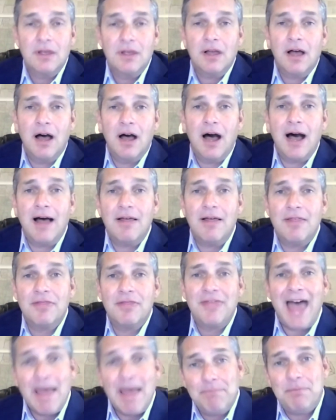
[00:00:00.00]

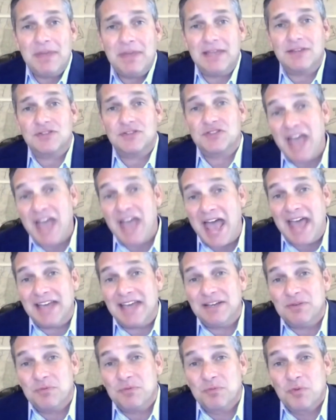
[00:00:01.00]
That being
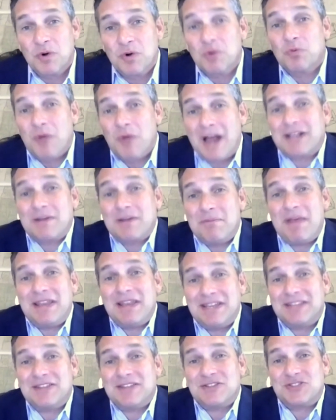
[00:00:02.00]
said, we're
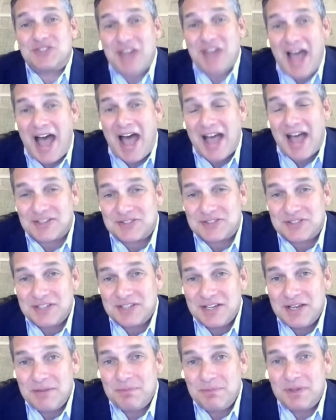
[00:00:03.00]
recommending the stocks
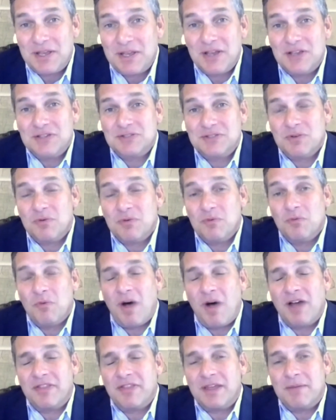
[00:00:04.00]
because
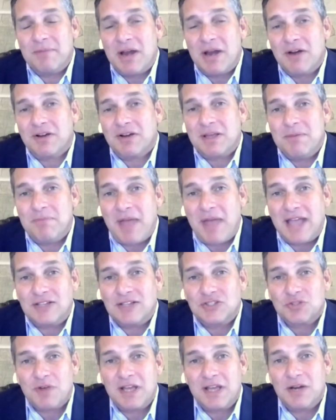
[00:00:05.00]
while the American
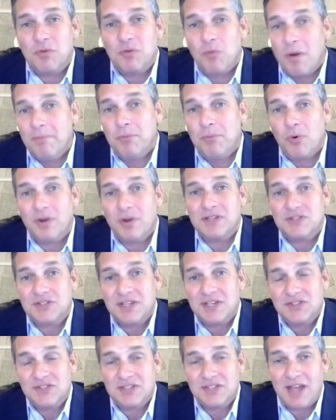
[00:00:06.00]
banks trade at
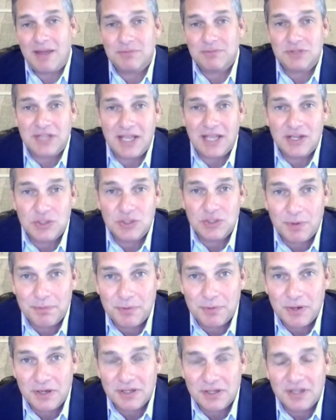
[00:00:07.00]
1.6 times tangible
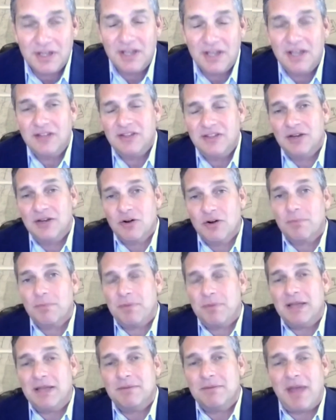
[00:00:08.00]
book, the
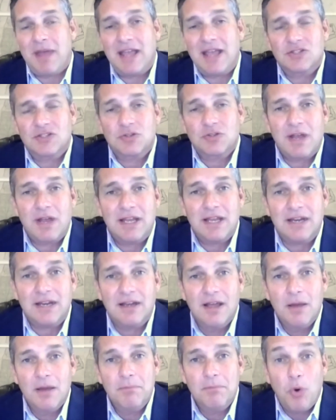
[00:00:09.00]
European banks trade at
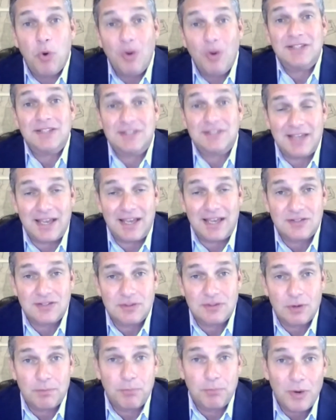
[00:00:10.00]
0.6
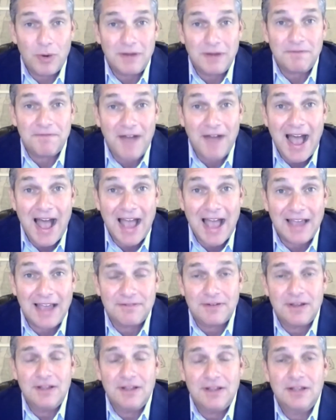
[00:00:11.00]
or 0.5
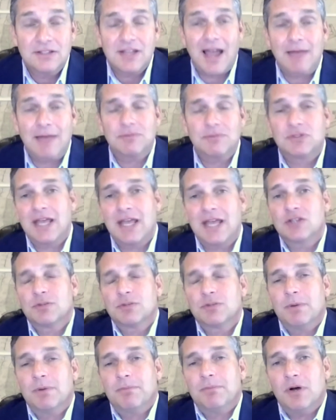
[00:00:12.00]
times
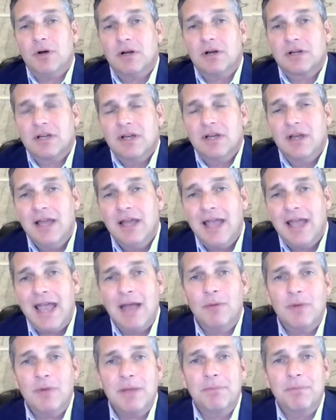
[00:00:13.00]
tangible book.
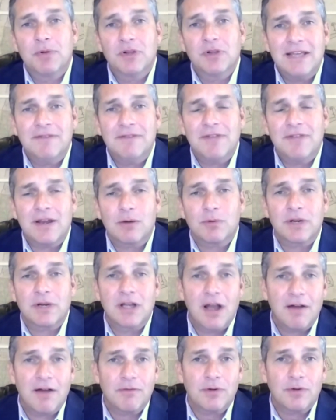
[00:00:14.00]
And we believe that a
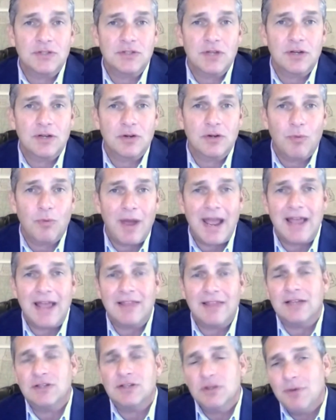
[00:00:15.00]
recovery is underway.
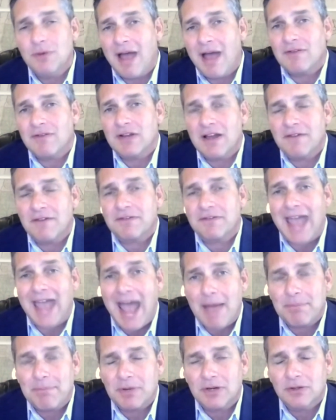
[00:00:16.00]
They do have enough
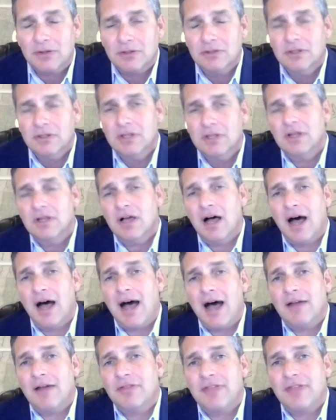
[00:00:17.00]
capital.
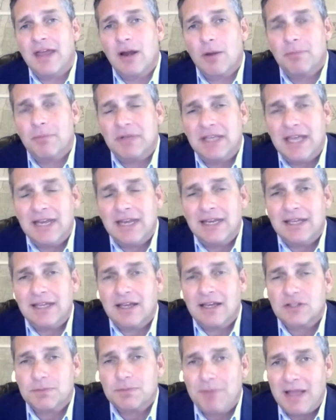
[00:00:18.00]
They are beginning
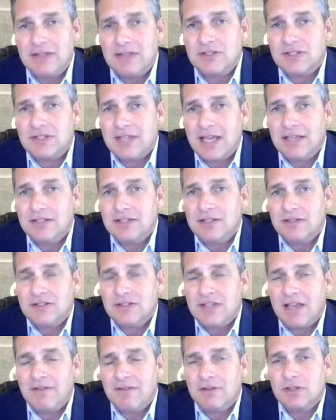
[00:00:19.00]
expense
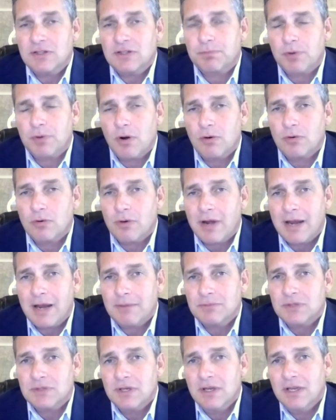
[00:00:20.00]
savings
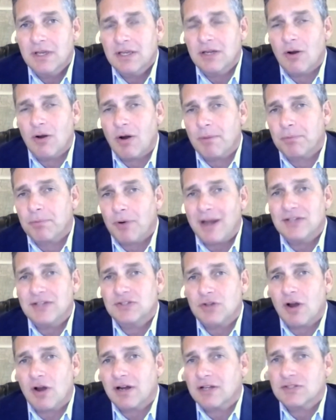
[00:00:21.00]
programs. You know, our price
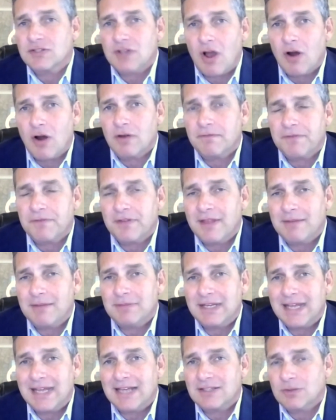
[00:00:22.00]
targets aren't for them
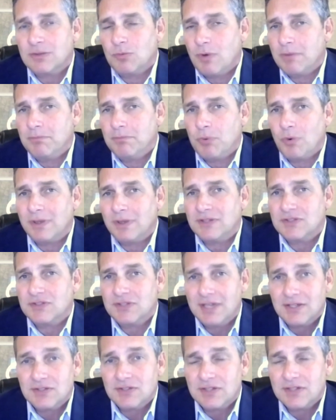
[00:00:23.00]
to get to
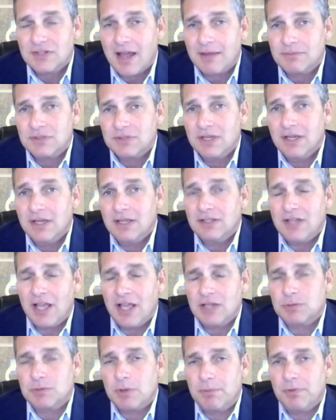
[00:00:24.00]
1.6 times
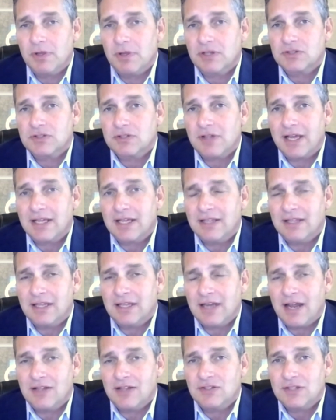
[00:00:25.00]
tangible books like in the
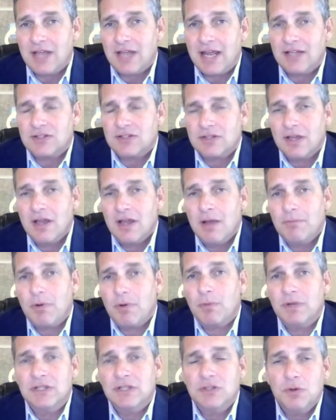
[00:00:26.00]
United States,
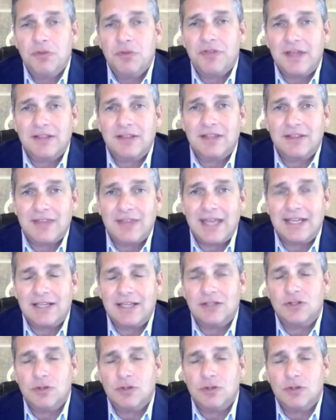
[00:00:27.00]
but we do think that they could